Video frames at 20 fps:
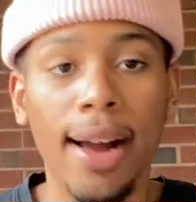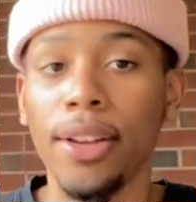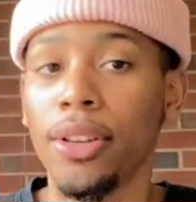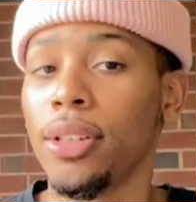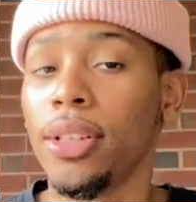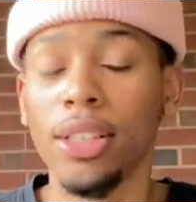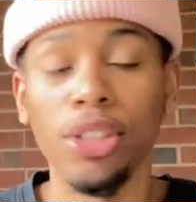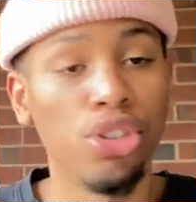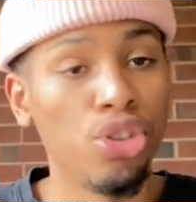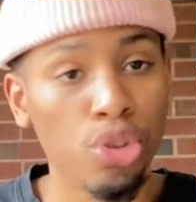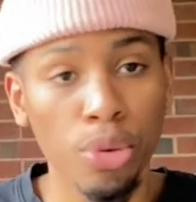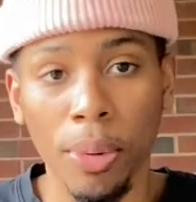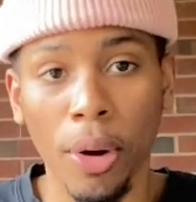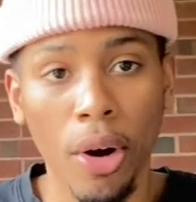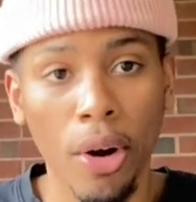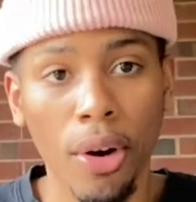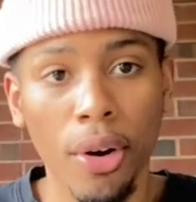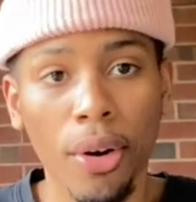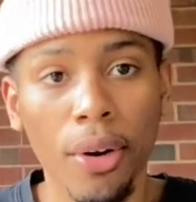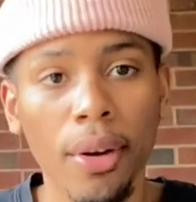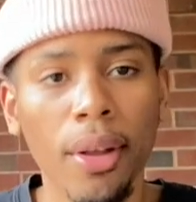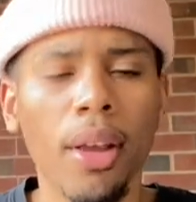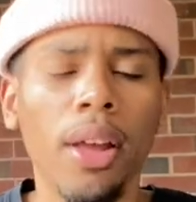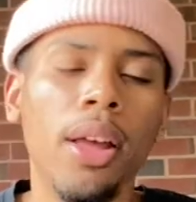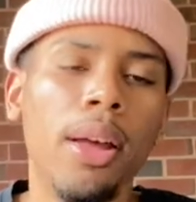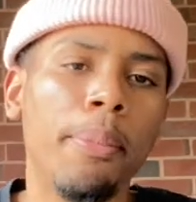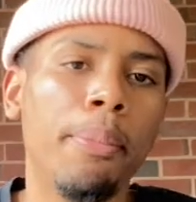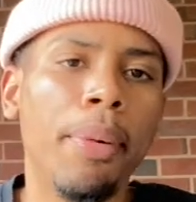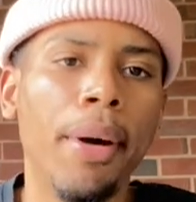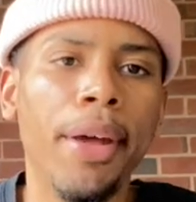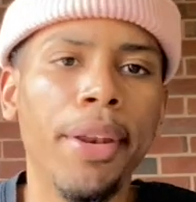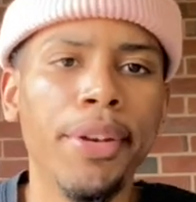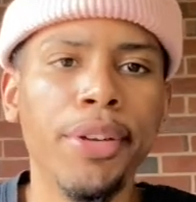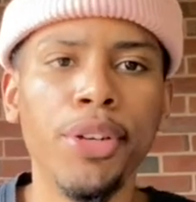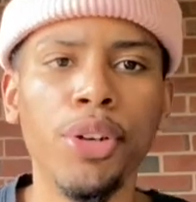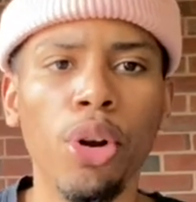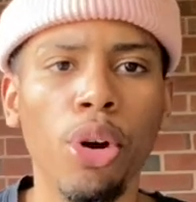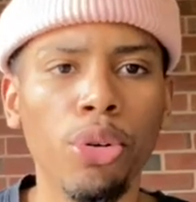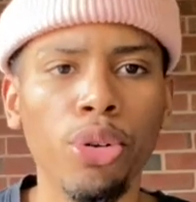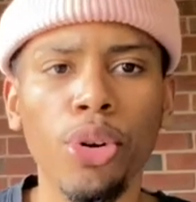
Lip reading: it's super hard, but you know,